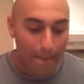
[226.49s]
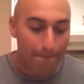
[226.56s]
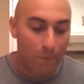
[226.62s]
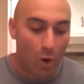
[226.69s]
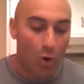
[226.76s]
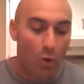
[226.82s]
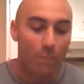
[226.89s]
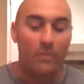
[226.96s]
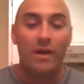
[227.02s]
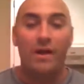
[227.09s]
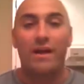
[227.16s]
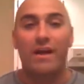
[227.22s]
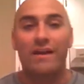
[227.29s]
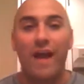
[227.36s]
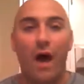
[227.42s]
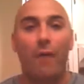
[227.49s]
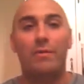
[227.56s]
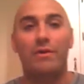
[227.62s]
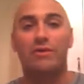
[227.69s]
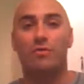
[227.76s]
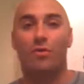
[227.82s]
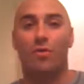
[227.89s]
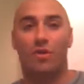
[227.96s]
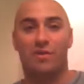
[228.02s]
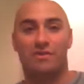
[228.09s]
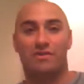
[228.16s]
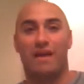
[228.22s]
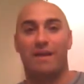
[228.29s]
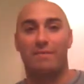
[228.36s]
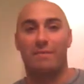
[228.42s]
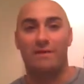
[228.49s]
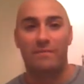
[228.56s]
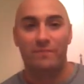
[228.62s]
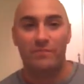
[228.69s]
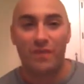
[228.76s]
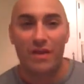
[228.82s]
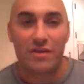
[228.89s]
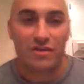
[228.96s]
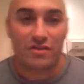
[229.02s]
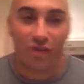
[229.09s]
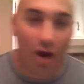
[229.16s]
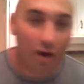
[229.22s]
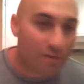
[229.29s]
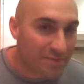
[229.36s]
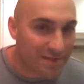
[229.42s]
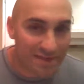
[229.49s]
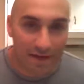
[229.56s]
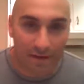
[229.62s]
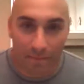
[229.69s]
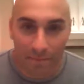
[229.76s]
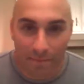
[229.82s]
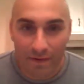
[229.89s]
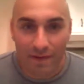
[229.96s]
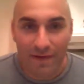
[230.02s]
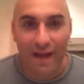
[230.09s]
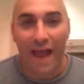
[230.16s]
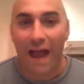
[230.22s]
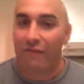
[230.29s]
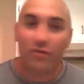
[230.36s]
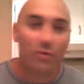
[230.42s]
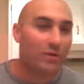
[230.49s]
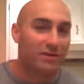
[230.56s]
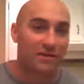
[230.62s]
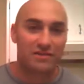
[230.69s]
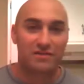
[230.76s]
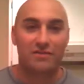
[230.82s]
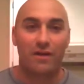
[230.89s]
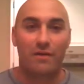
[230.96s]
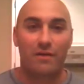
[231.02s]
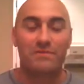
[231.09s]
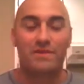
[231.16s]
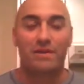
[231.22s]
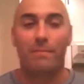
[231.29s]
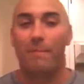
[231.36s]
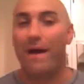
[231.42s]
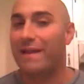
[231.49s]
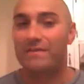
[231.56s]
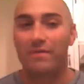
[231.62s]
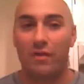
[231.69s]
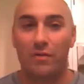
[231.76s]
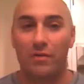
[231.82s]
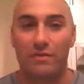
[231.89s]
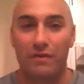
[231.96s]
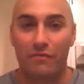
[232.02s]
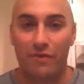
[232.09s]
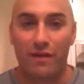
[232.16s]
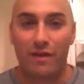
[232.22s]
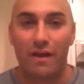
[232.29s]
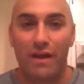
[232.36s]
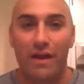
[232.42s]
Boom. Now I'm going to do a little segment. Stardom, Situm. Everyone does a Stardom, Situm. Mine's a little different.